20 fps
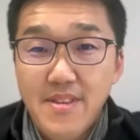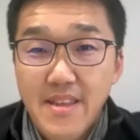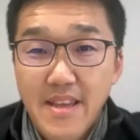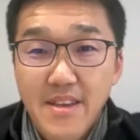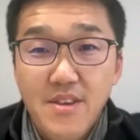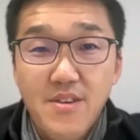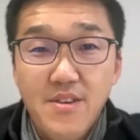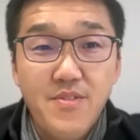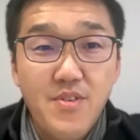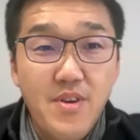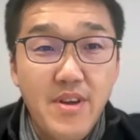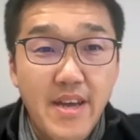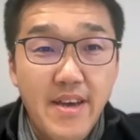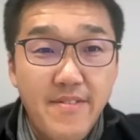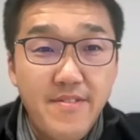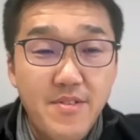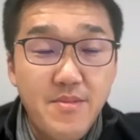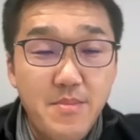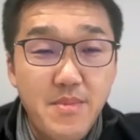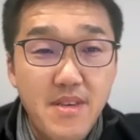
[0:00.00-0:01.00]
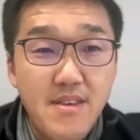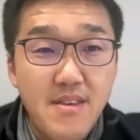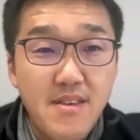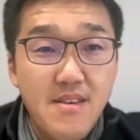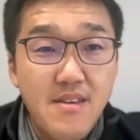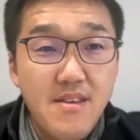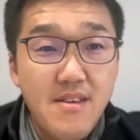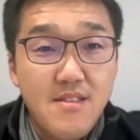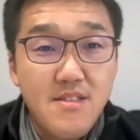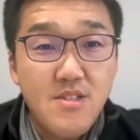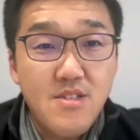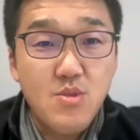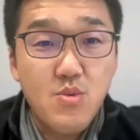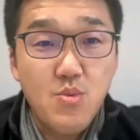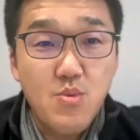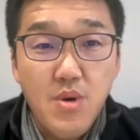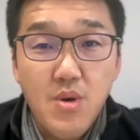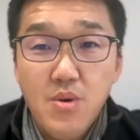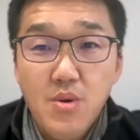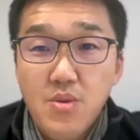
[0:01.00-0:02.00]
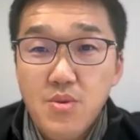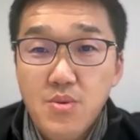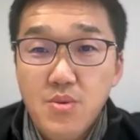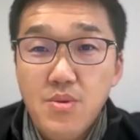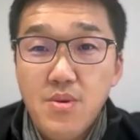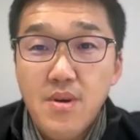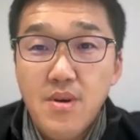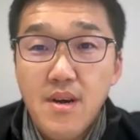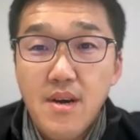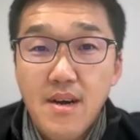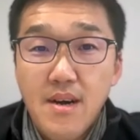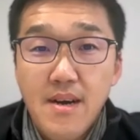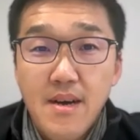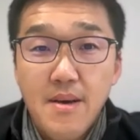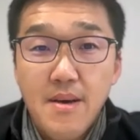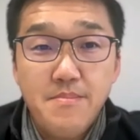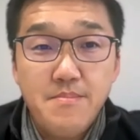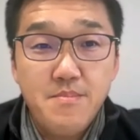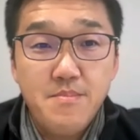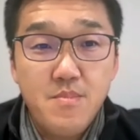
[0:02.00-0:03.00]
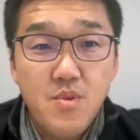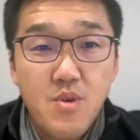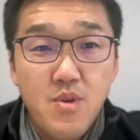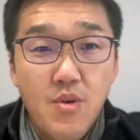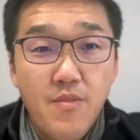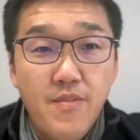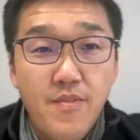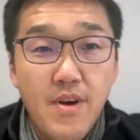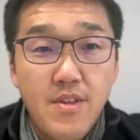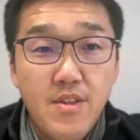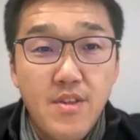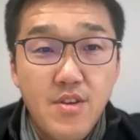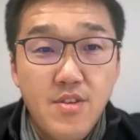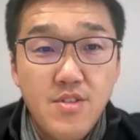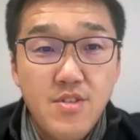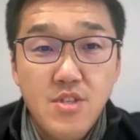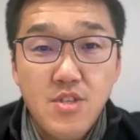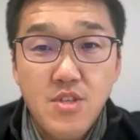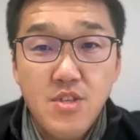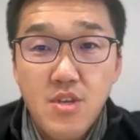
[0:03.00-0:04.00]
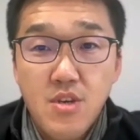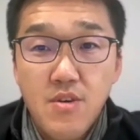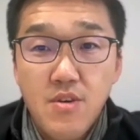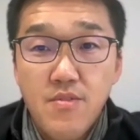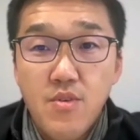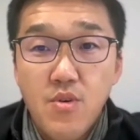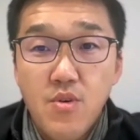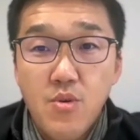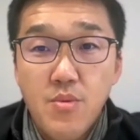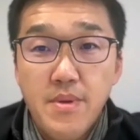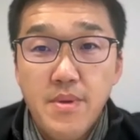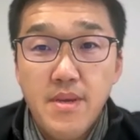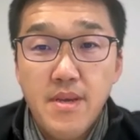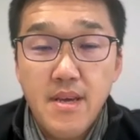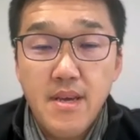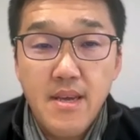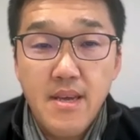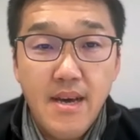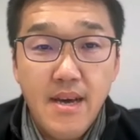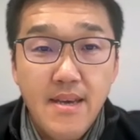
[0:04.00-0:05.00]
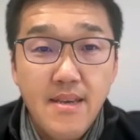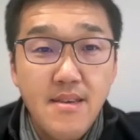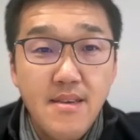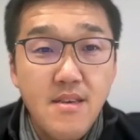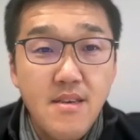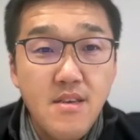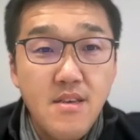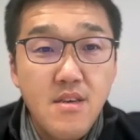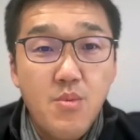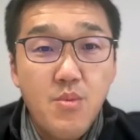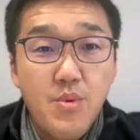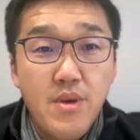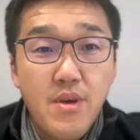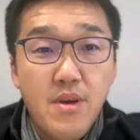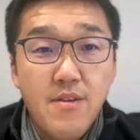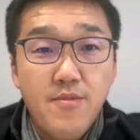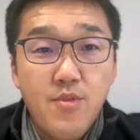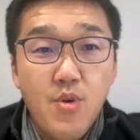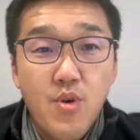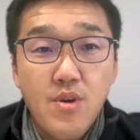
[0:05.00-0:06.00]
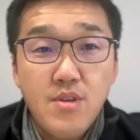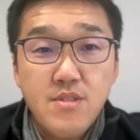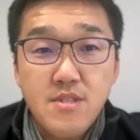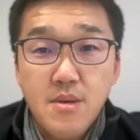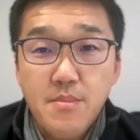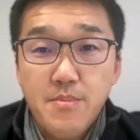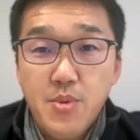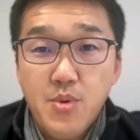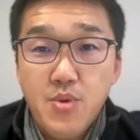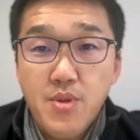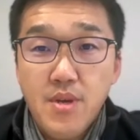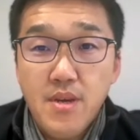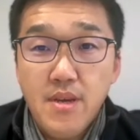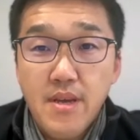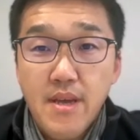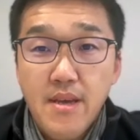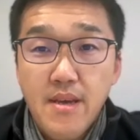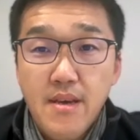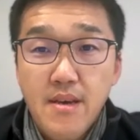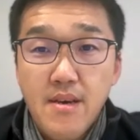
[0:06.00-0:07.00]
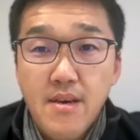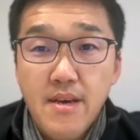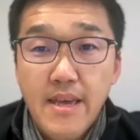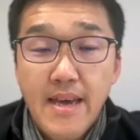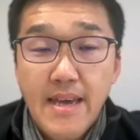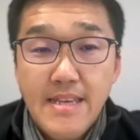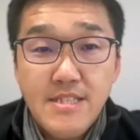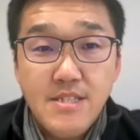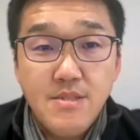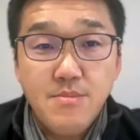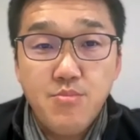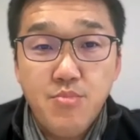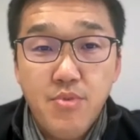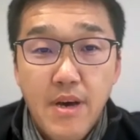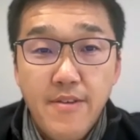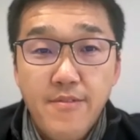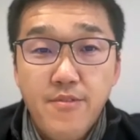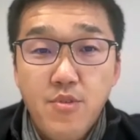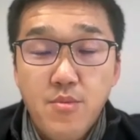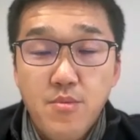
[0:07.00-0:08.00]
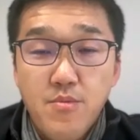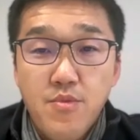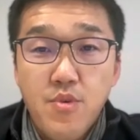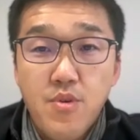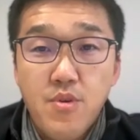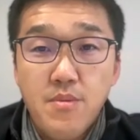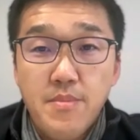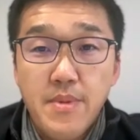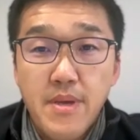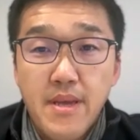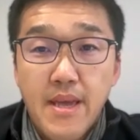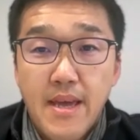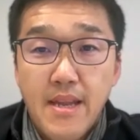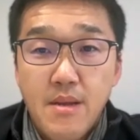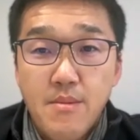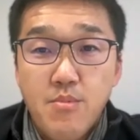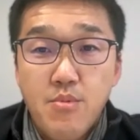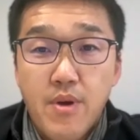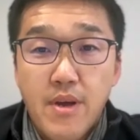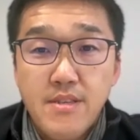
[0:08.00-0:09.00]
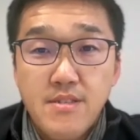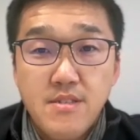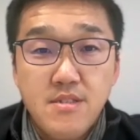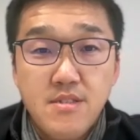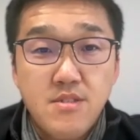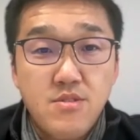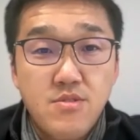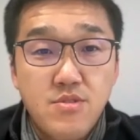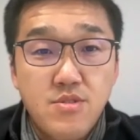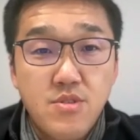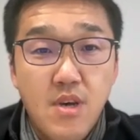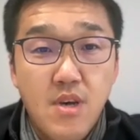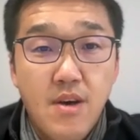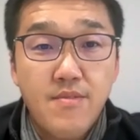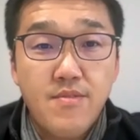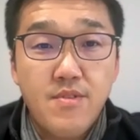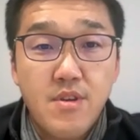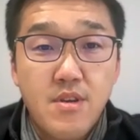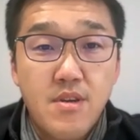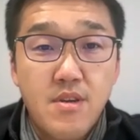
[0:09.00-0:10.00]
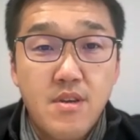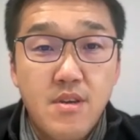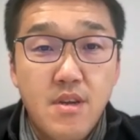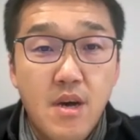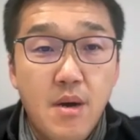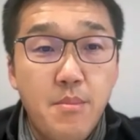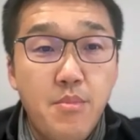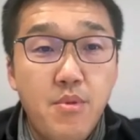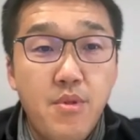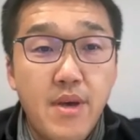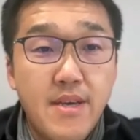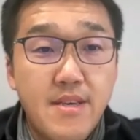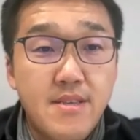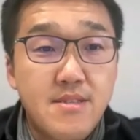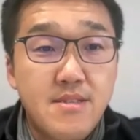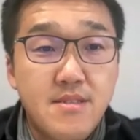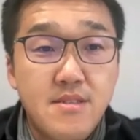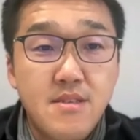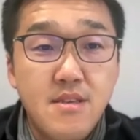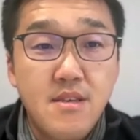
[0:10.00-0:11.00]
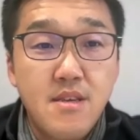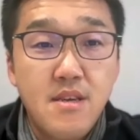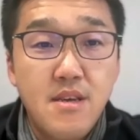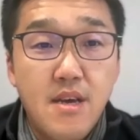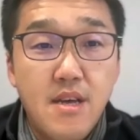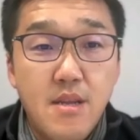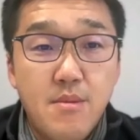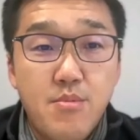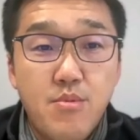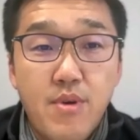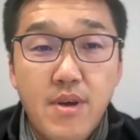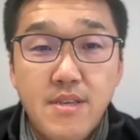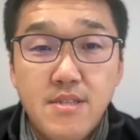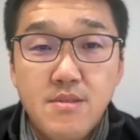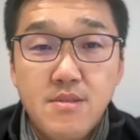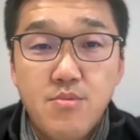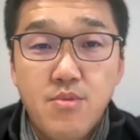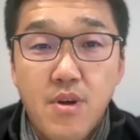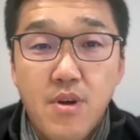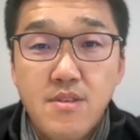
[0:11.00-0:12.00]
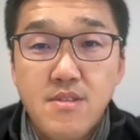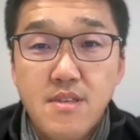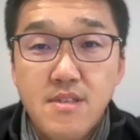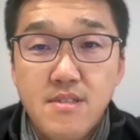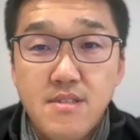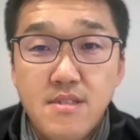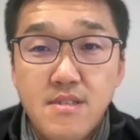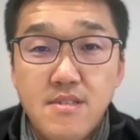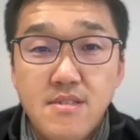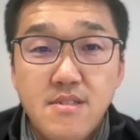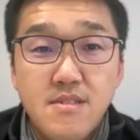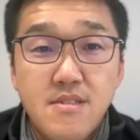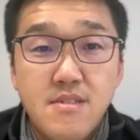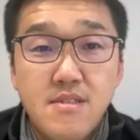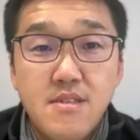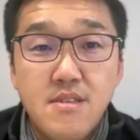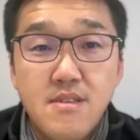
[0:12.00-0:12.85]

Thank you for having me. This is Will Lu. I'm co-founder and CTO of Orby AI. We are focused on building an agent platform for big enterprises to solve their complex enterprise processes.